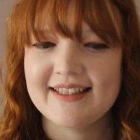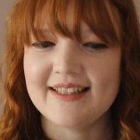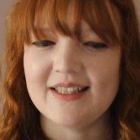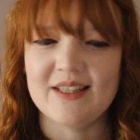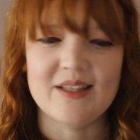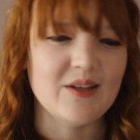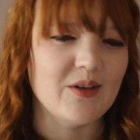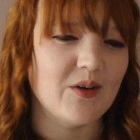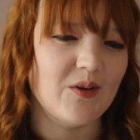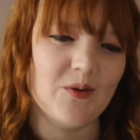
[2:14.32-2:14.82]

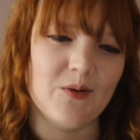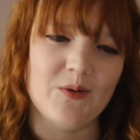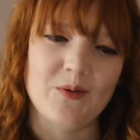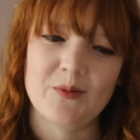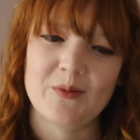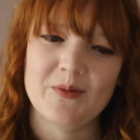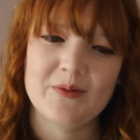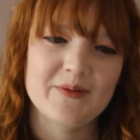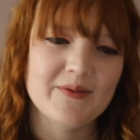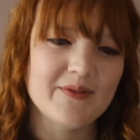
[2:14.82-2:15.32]
No.
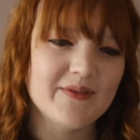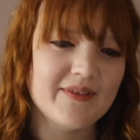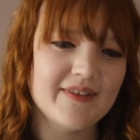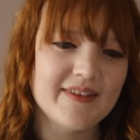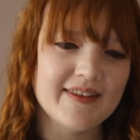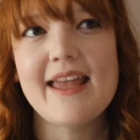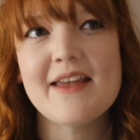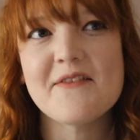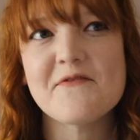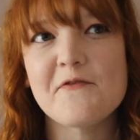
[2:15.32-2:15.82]

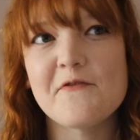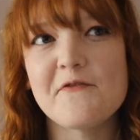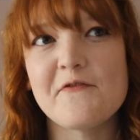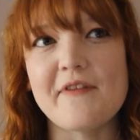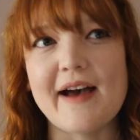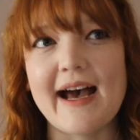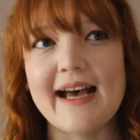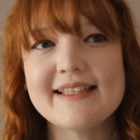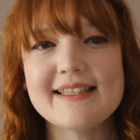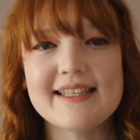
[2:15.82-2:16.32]
It
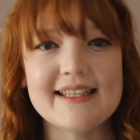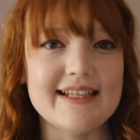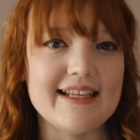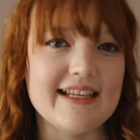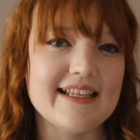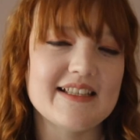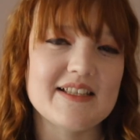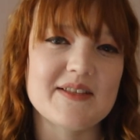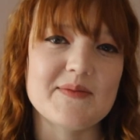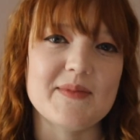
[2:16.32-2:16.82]

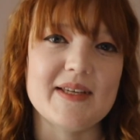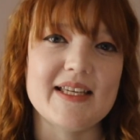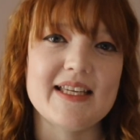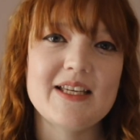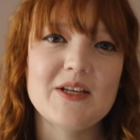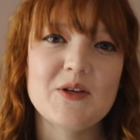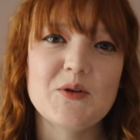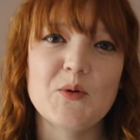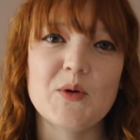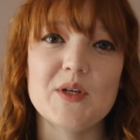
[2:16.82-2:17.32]
fascinates
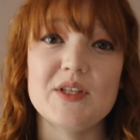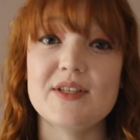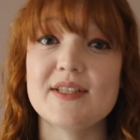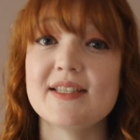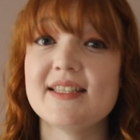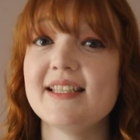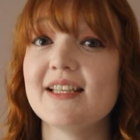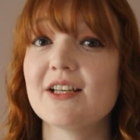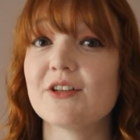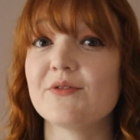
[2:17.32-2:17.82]
me when you
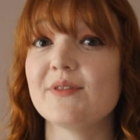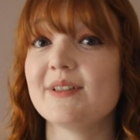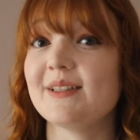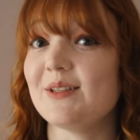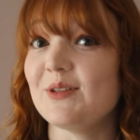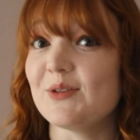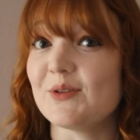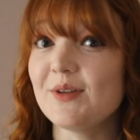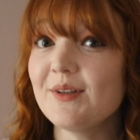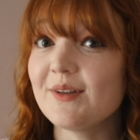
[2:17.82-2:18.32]
see a
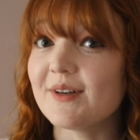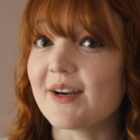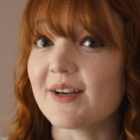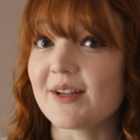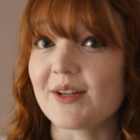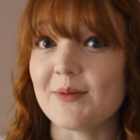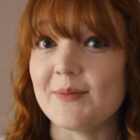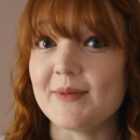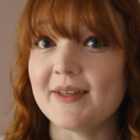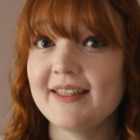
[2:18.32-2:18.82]
really good
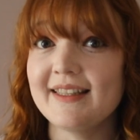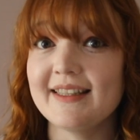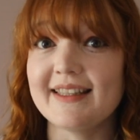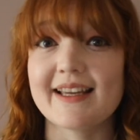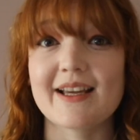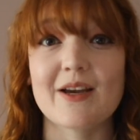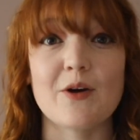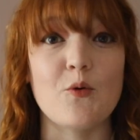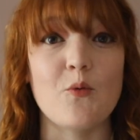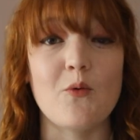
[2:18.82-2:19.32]
argument,
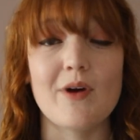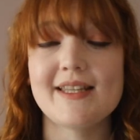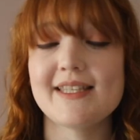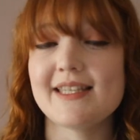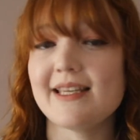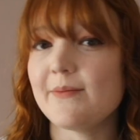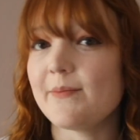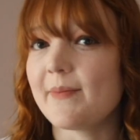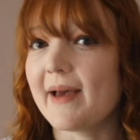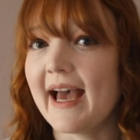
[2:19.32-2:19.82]
like a
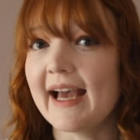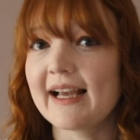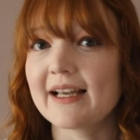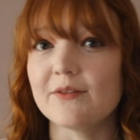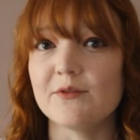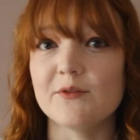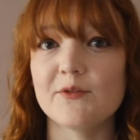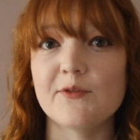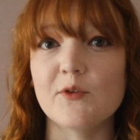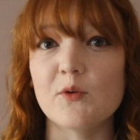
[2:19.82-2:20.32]
witty back
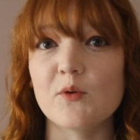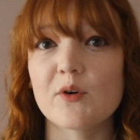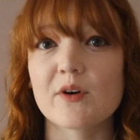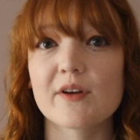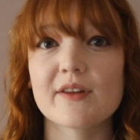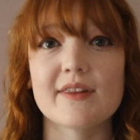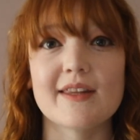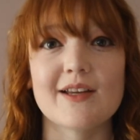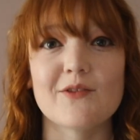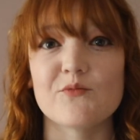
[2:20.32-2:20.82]
and
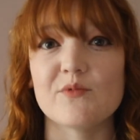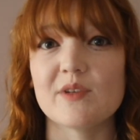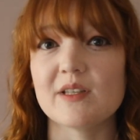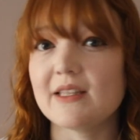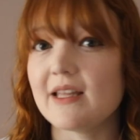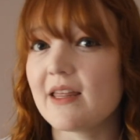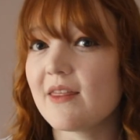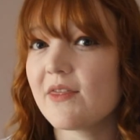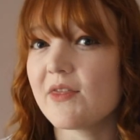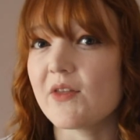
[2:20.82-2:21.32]
forth, like
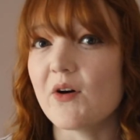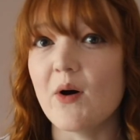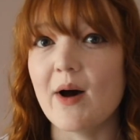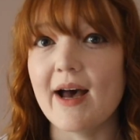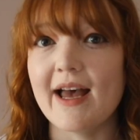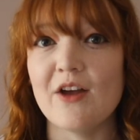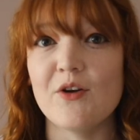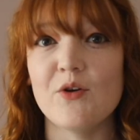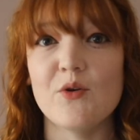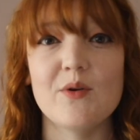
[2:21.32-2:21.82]
really
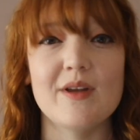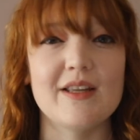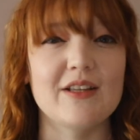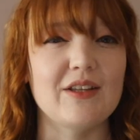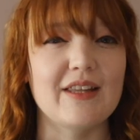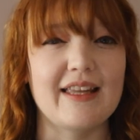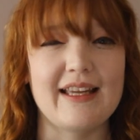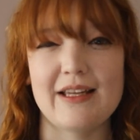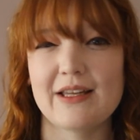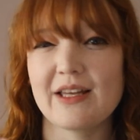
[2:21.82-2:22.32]
thought out
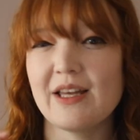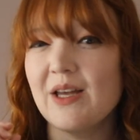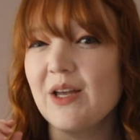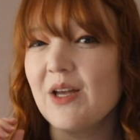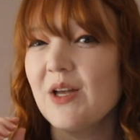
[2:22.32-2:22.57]
and like